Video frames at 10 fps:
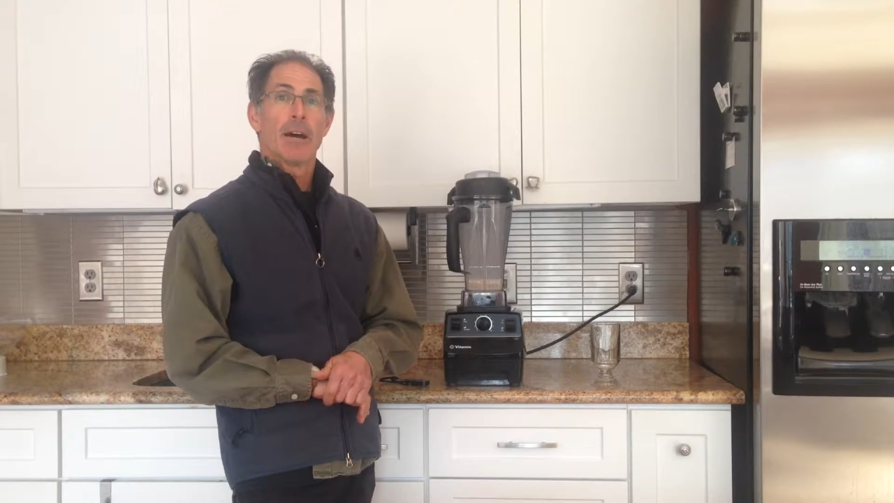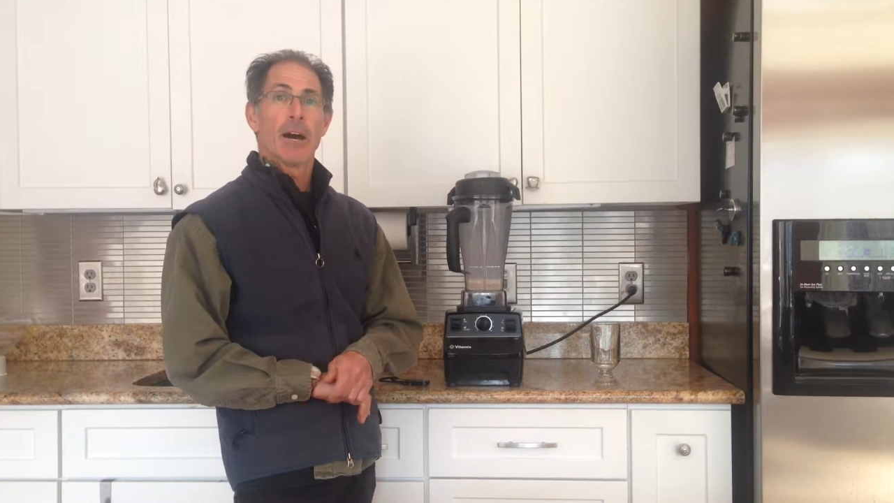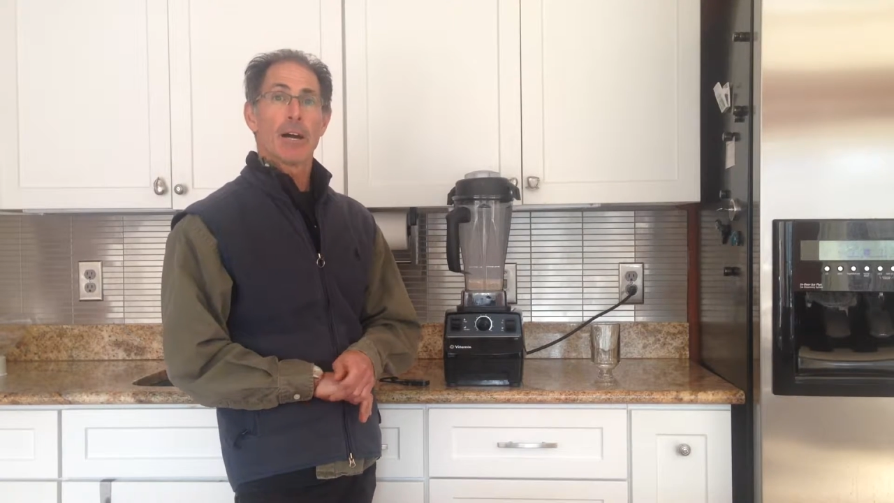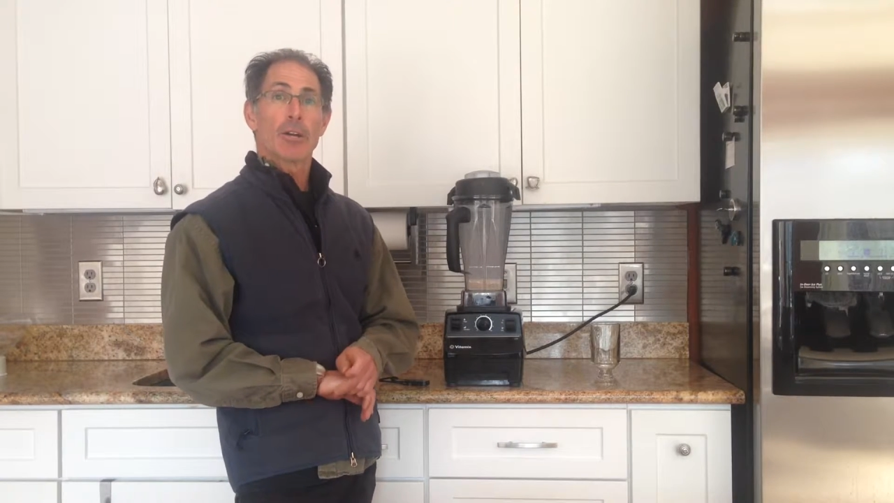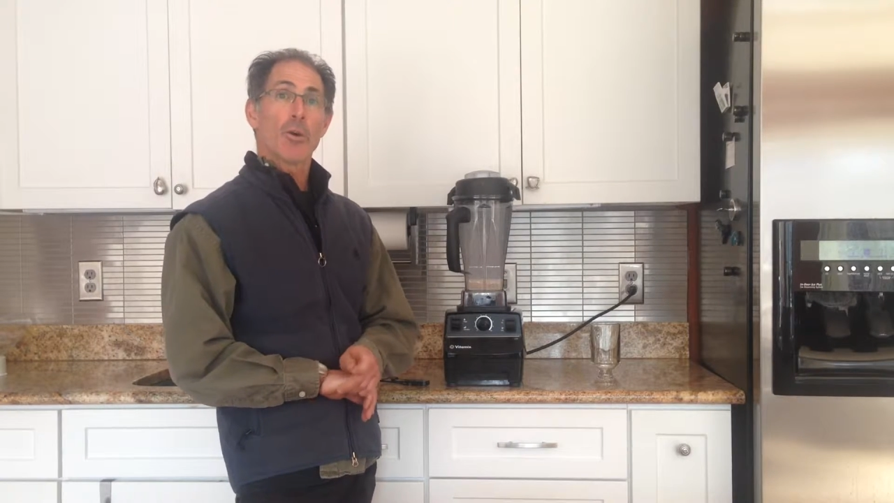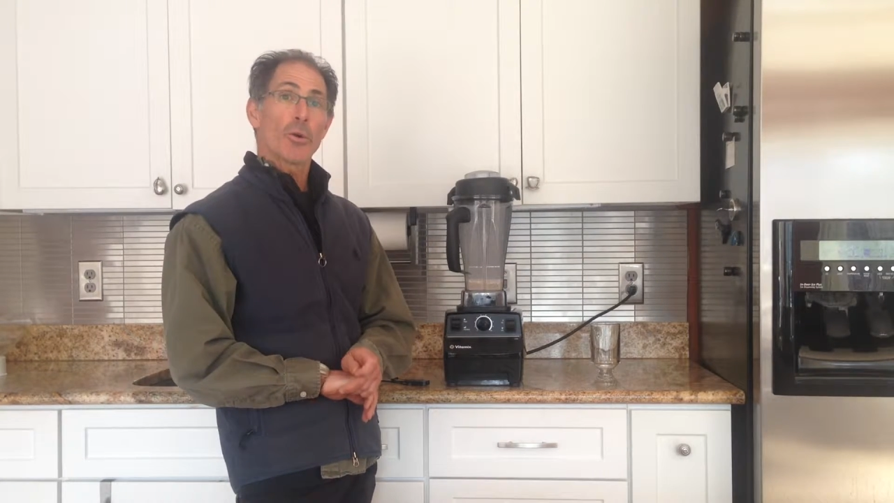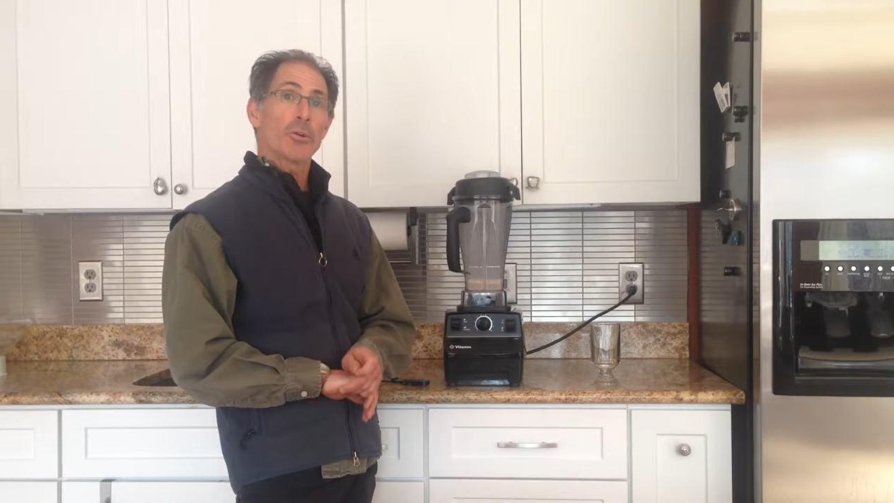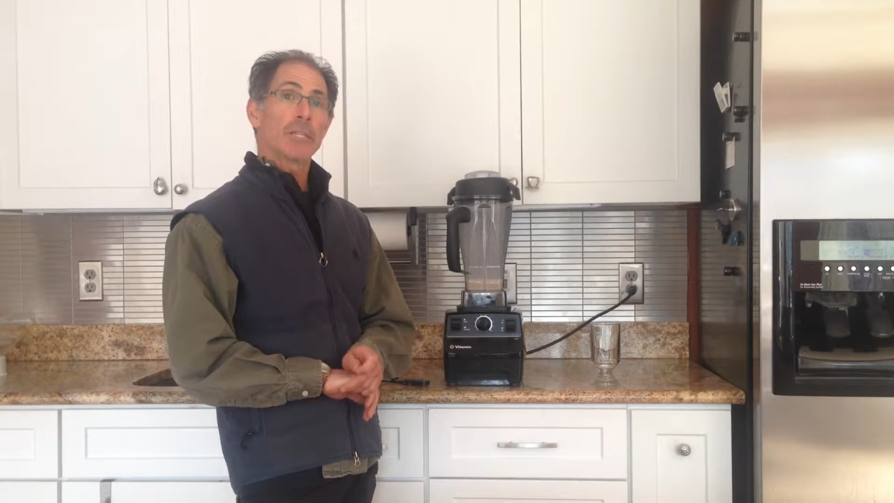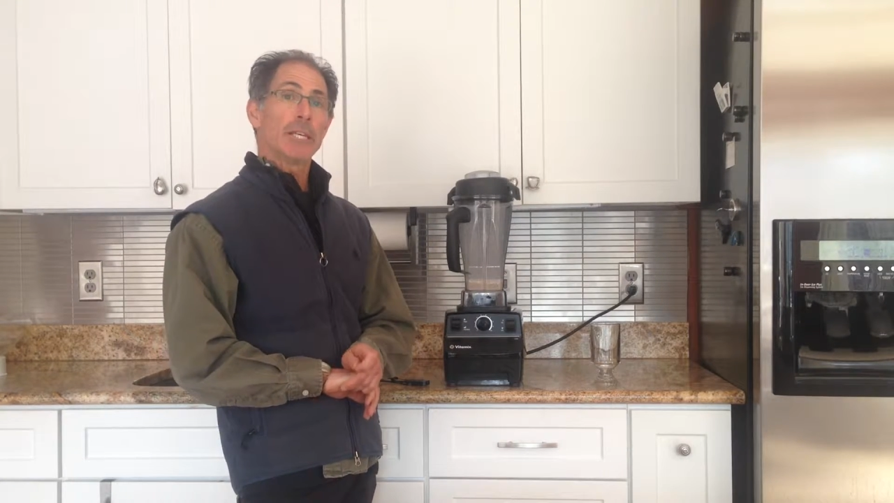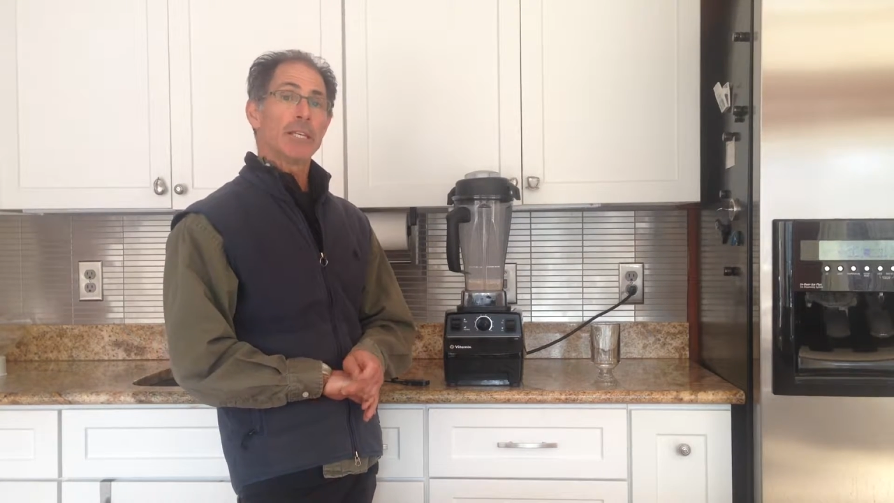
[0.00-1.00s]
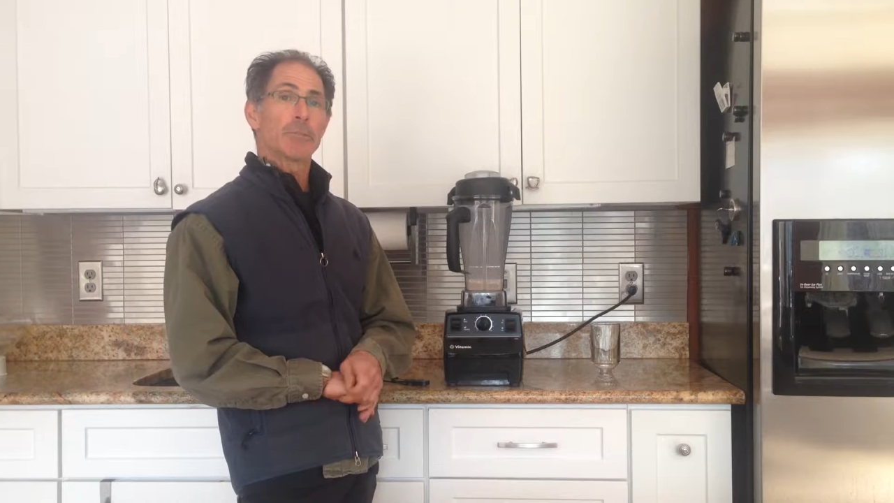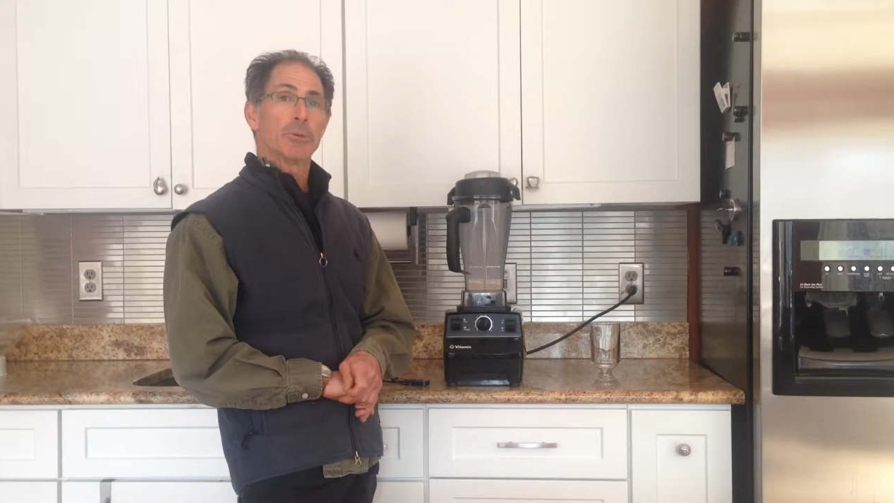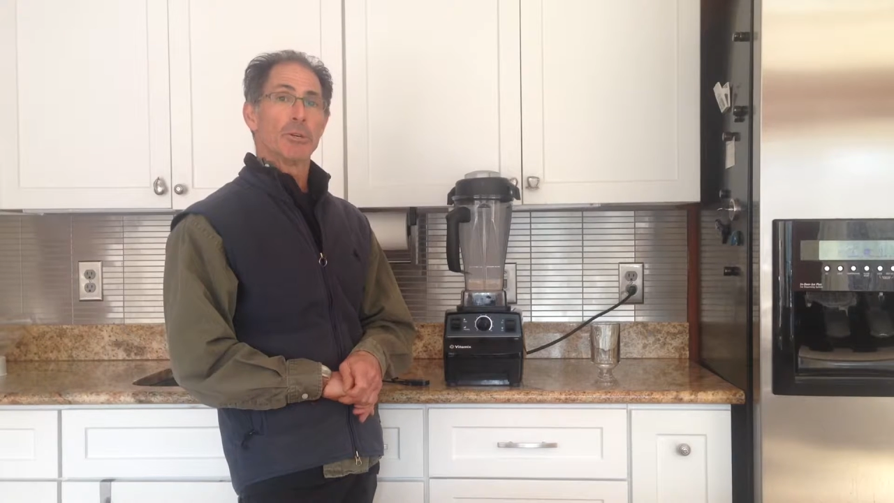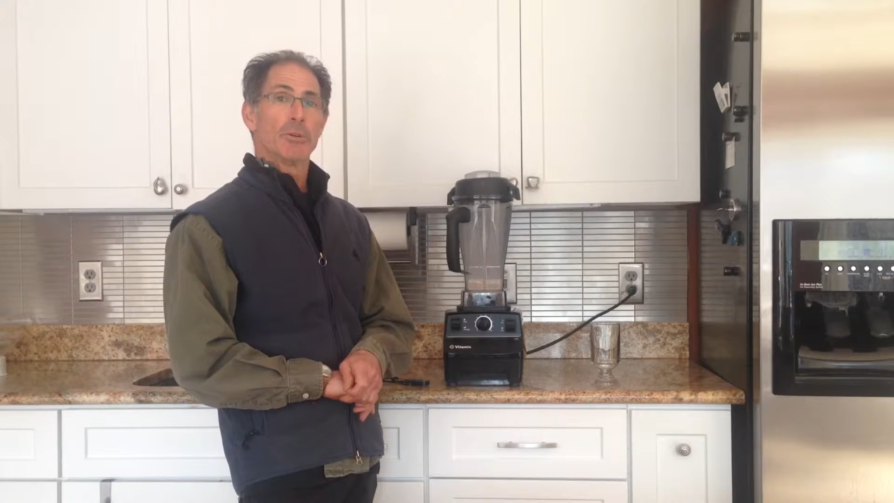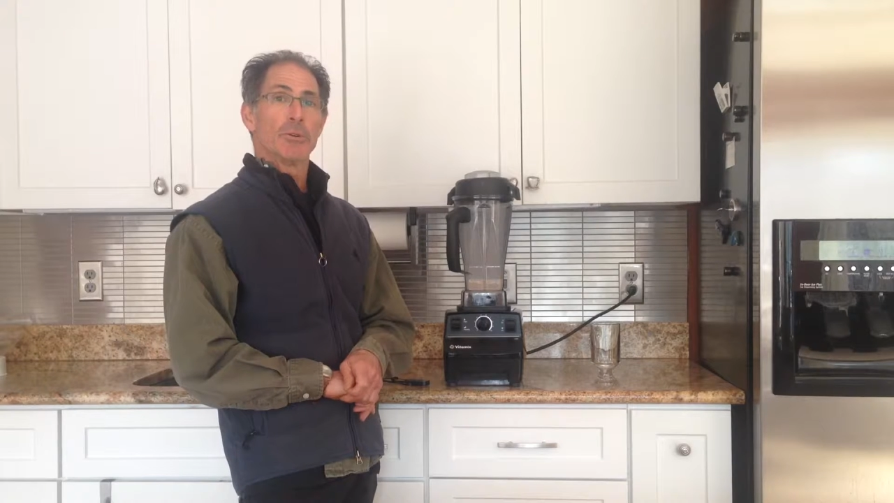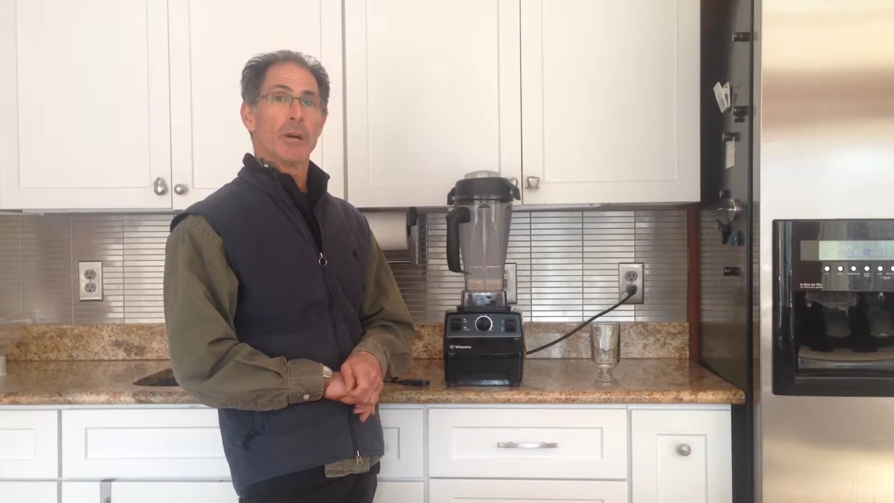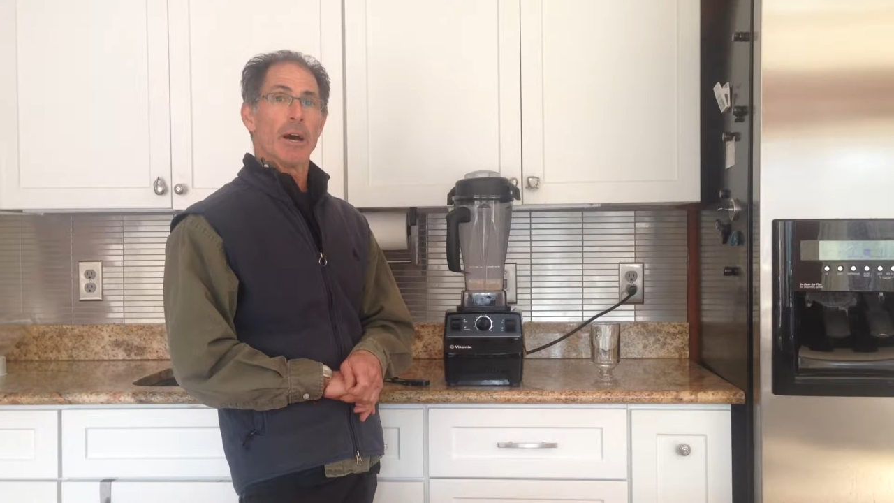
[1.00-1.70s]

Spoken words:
1/4 teaspoon